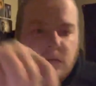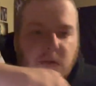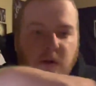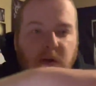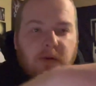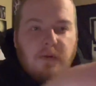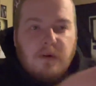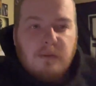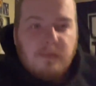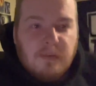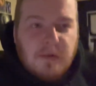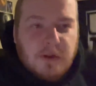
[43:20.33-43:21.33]
whatever.
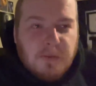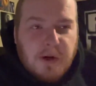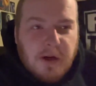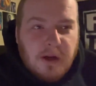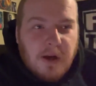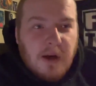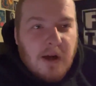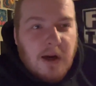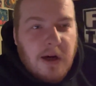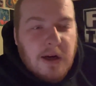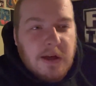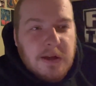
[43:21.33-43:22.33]
Most of my
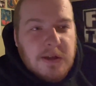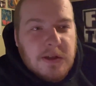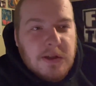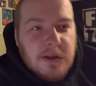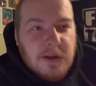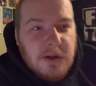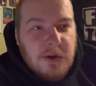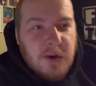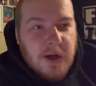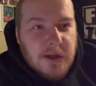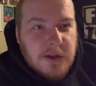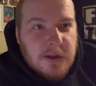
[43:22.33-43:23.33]
audience is in the
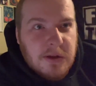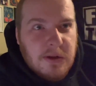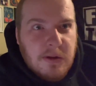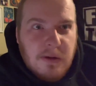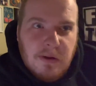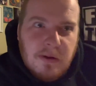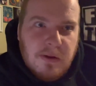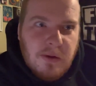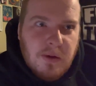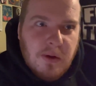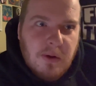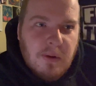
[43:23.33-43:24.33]
US. Who
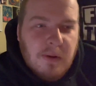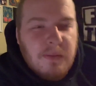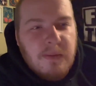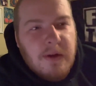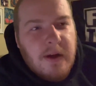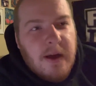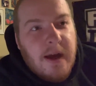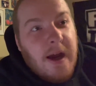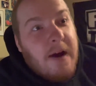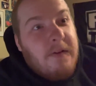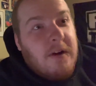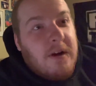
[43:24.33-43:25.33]
knew?
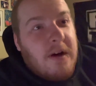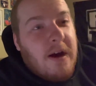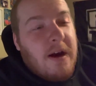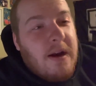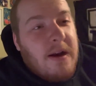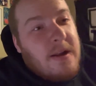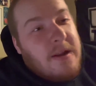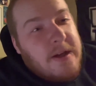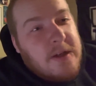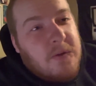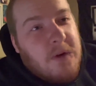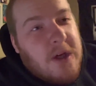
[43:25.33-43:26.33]
Have a good night.
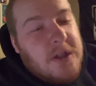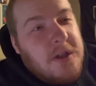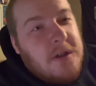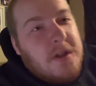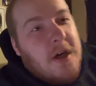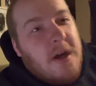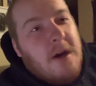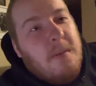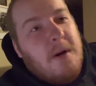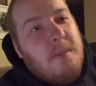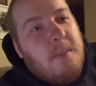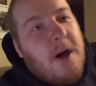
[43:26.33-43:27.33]
Thanks for watching. Check out
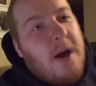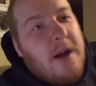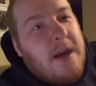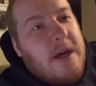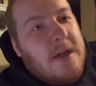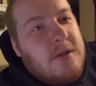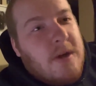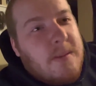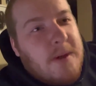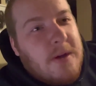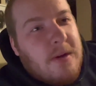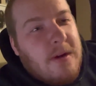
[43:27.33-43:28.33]
my podcast,
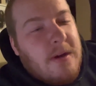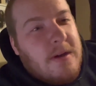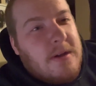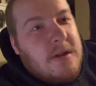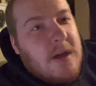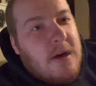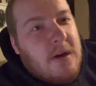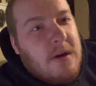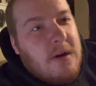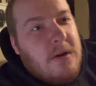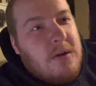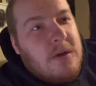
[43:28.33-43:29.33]
Reptilian Insider
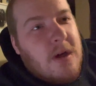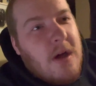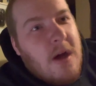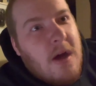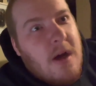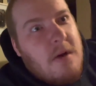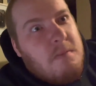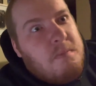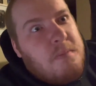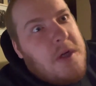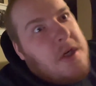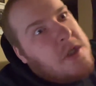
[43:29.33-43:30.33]
News.
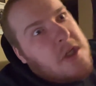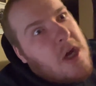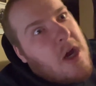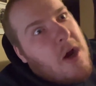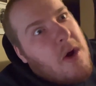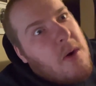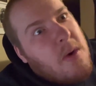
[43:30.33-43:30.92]
Peace out.